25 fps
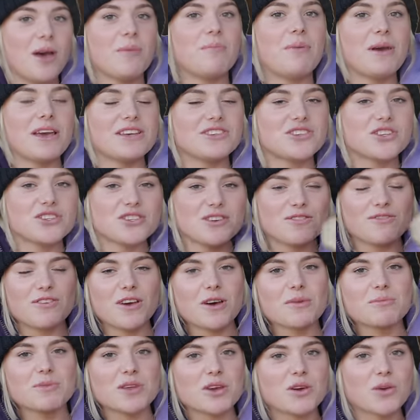but it's just a
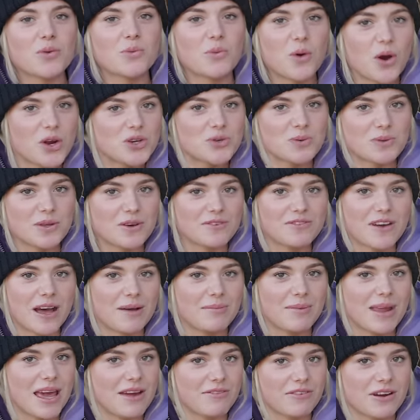film that you'd watch with your
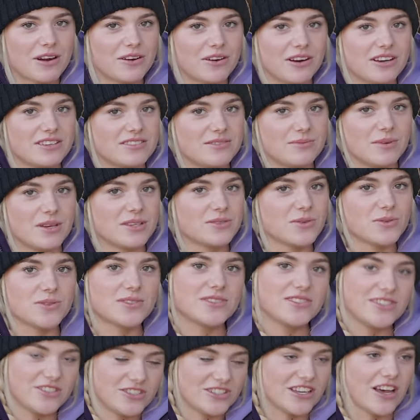family every Christmas, or
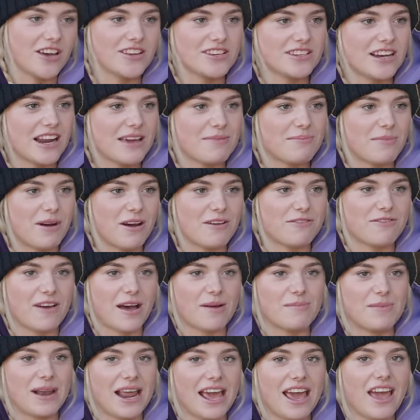certainly in my
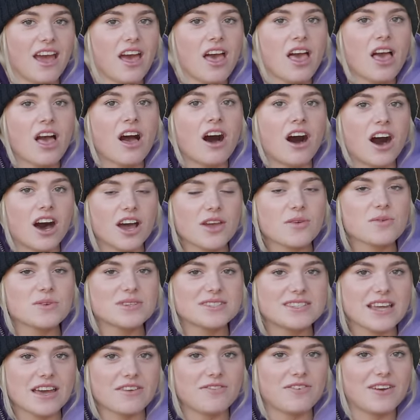family. I
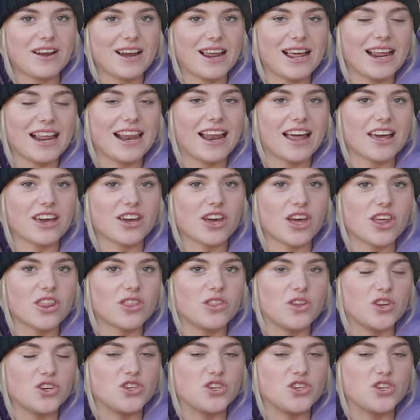was definitely like the